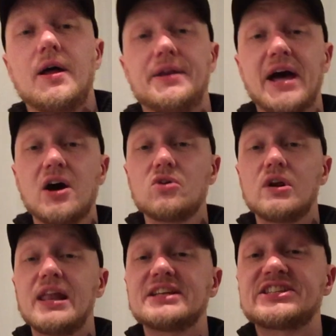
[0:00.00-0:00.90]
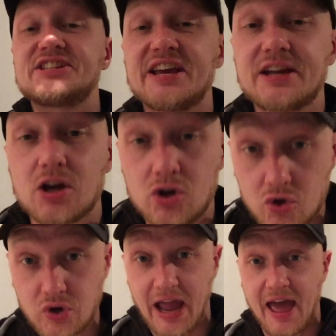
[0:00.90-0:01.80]
Now let's take a
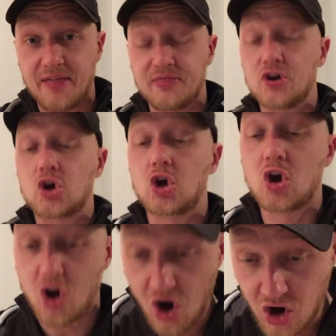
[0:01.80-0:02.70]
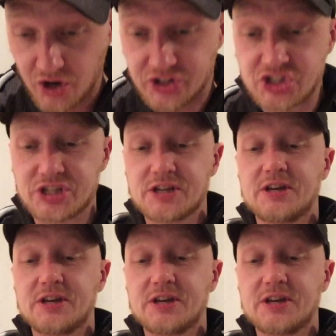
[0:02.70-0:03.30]
look at the cards.